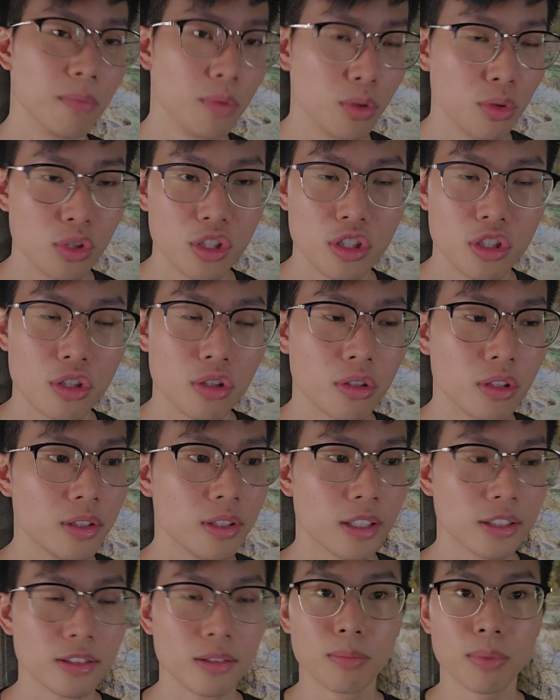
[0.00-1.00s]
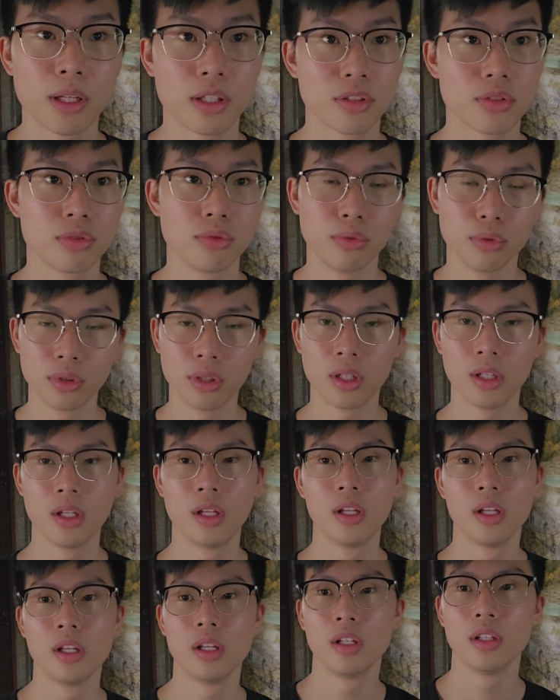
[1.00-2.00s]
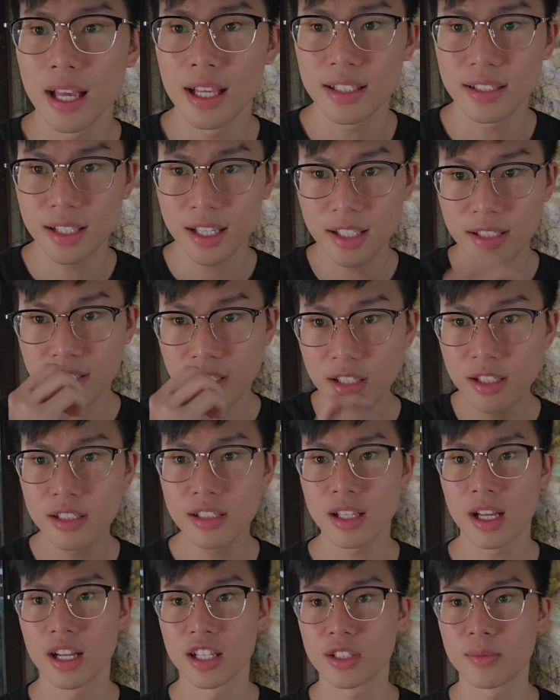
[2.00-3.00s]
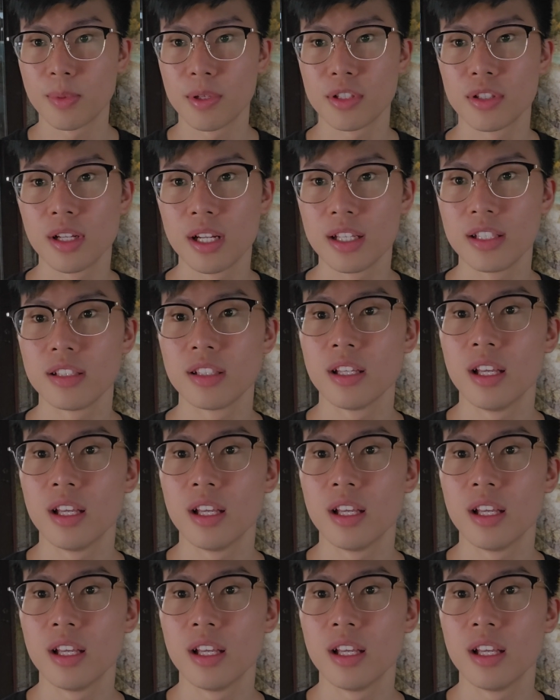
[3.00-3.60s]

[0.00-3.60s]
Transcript: His shuriken doesn't pass through. Assassins are specialized